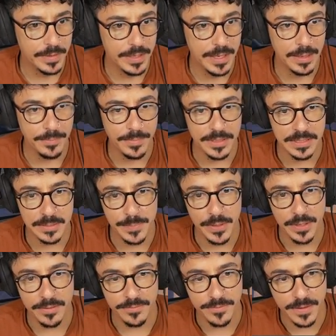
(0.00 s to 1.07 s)
Yeah, that's
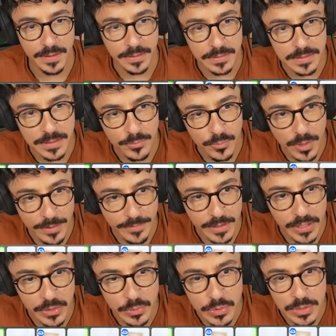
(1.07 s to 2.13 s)
perfect. And where are
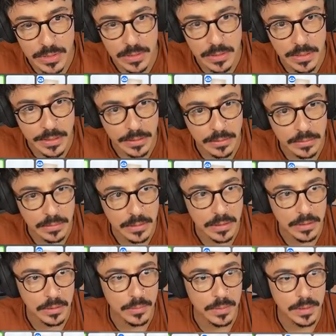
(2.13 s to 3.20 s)
you, darling?
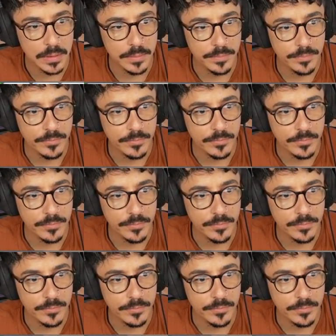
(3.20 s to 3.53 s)
There you are.